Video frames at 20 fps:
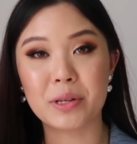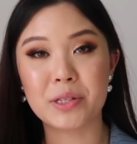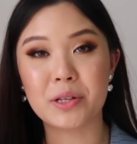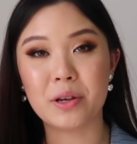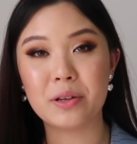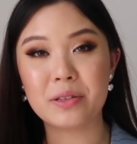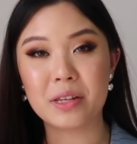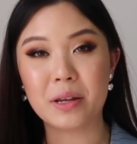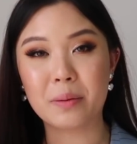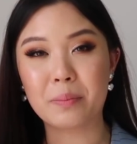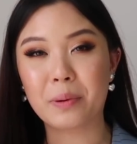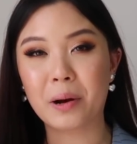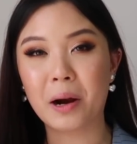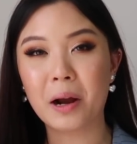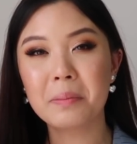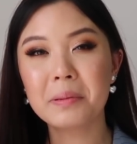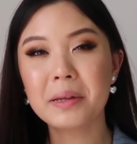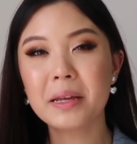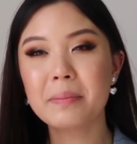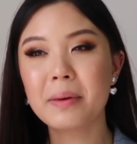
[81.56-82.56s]
was using
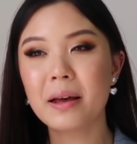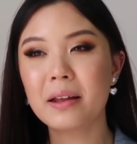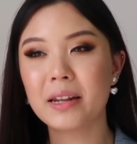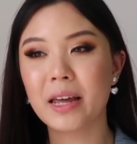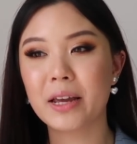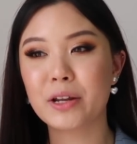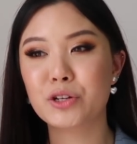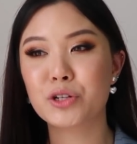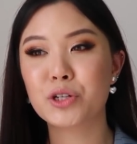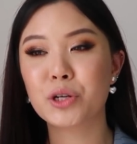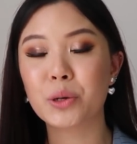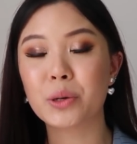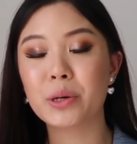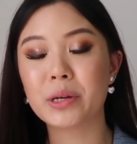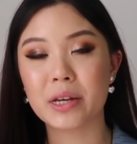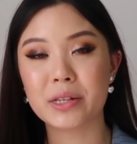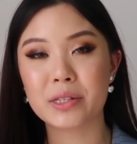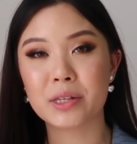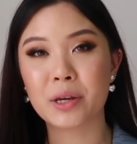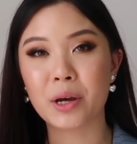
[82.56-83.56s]
probably about like two
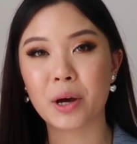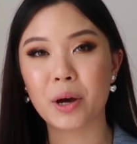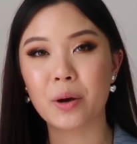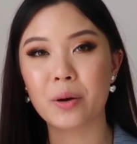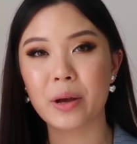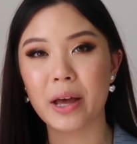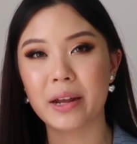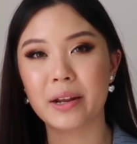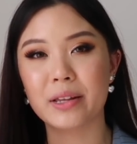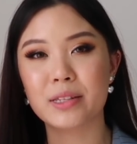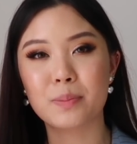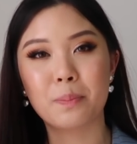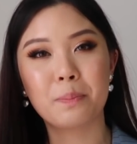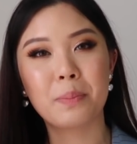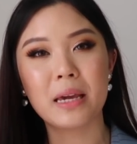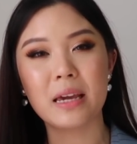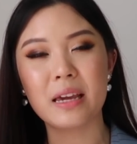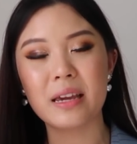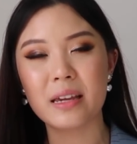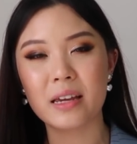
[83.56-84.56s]
years ago at its
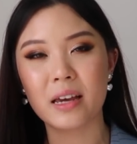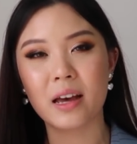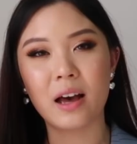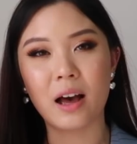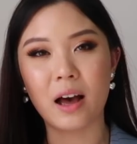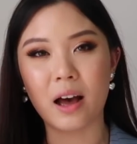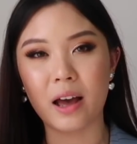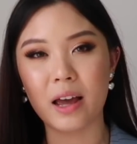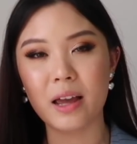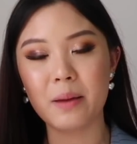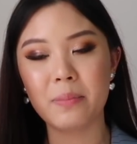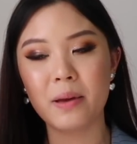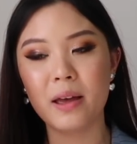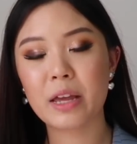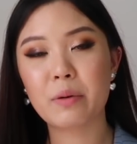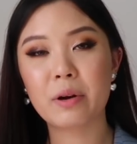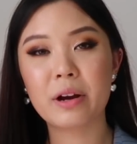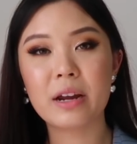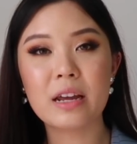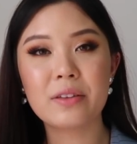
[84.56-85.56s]
peak hype.
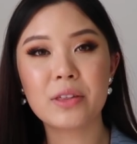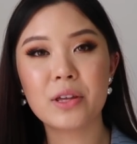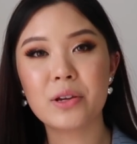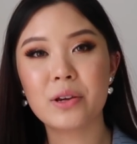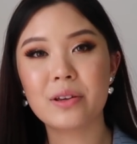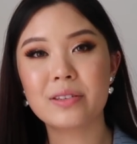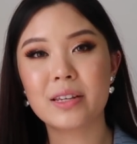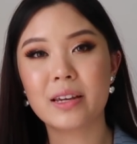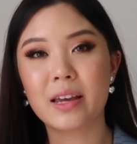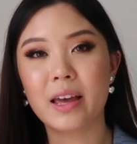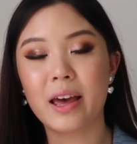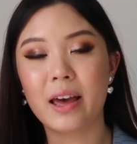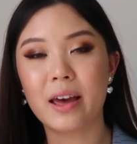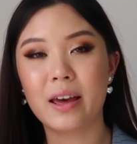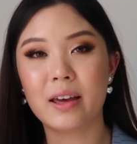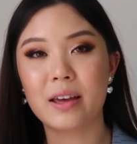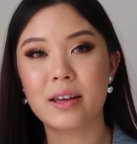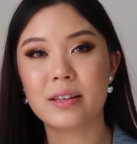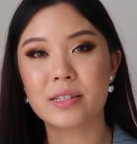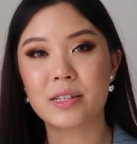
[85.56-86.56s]
They were either using it
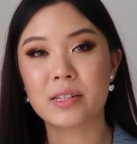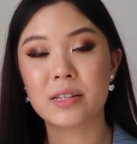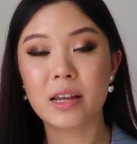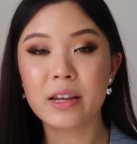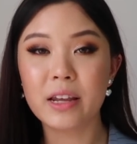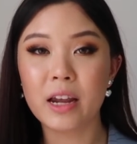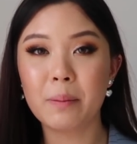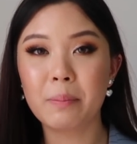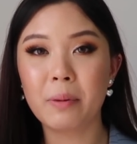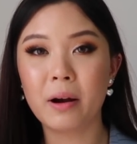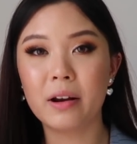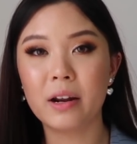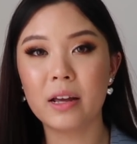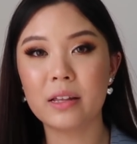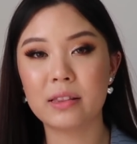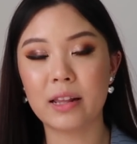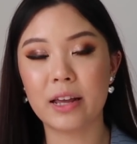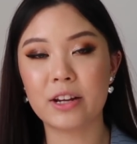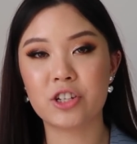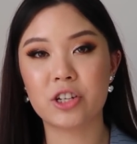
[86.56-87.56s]
as a skincare
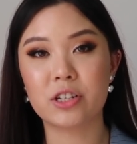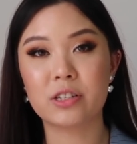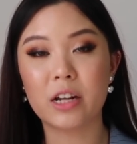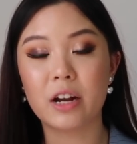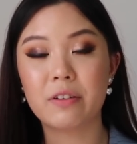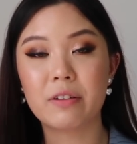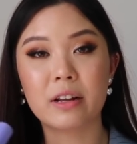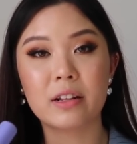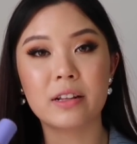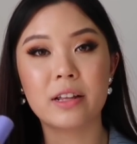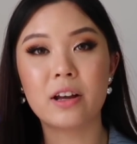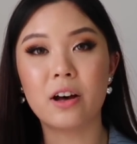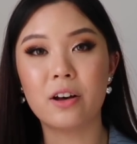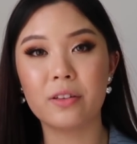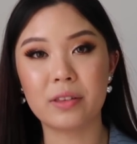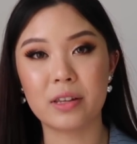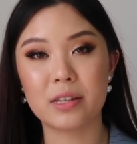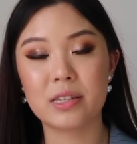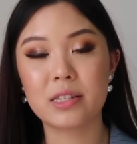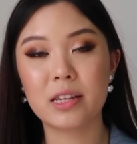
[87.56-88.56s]
product, like just directly
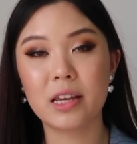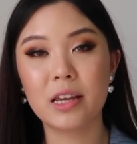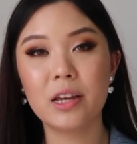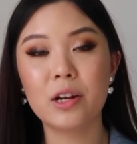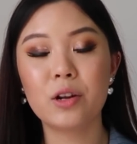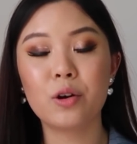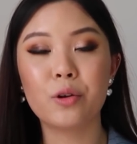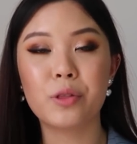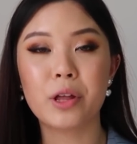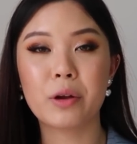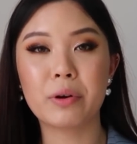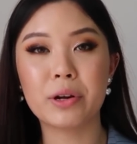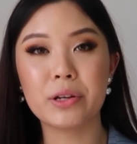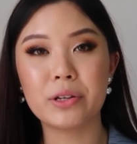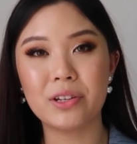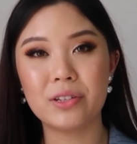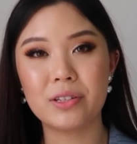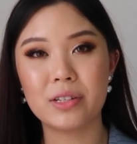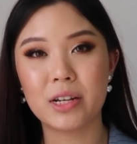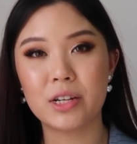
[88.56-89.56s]
on their skin, or they were
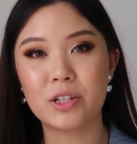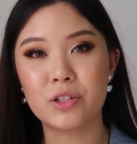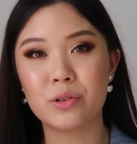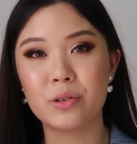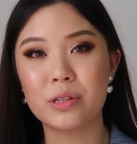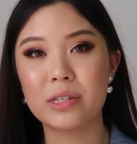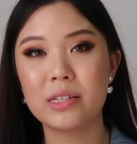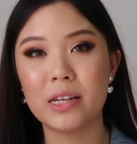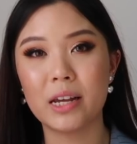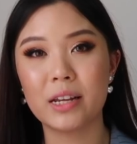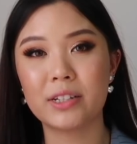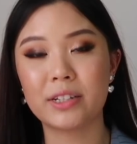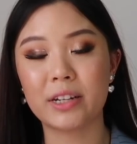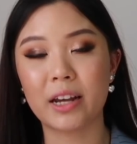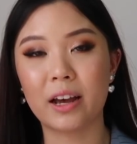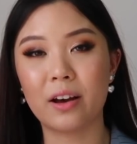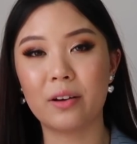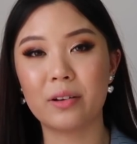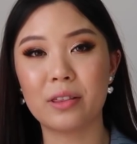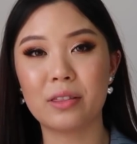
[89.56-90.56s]
using it to set
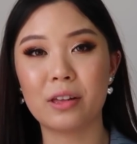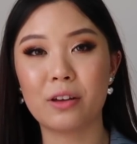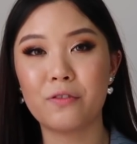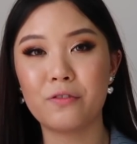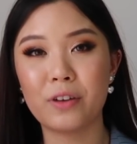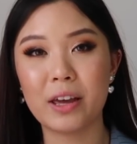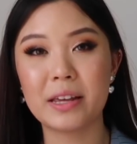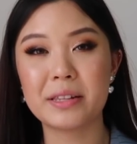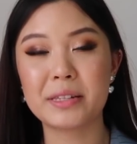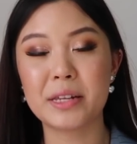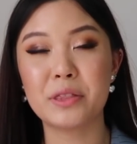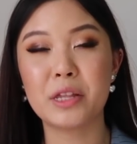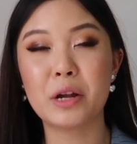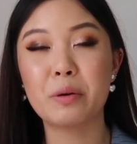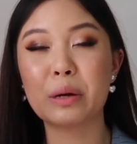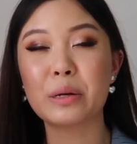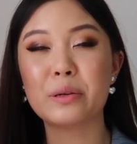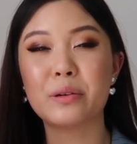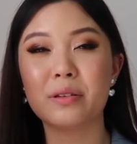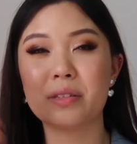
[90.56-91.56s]
down their face, and they
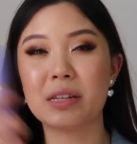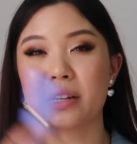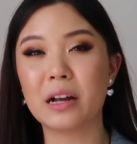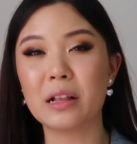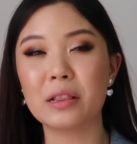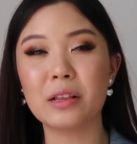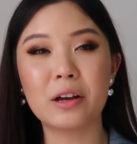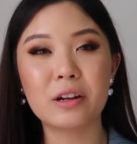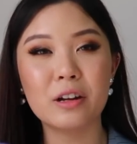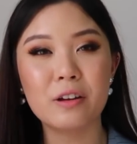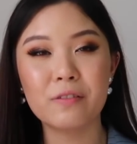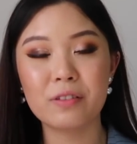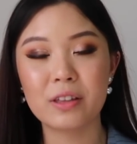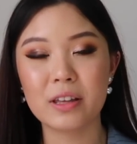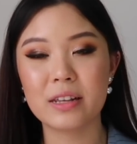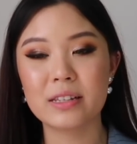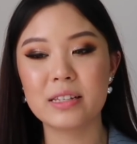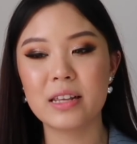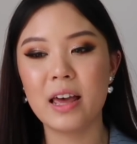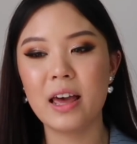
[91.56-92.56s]
were using a lot of
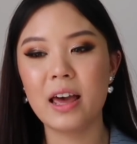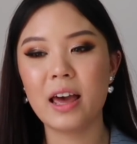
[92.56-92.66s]
this,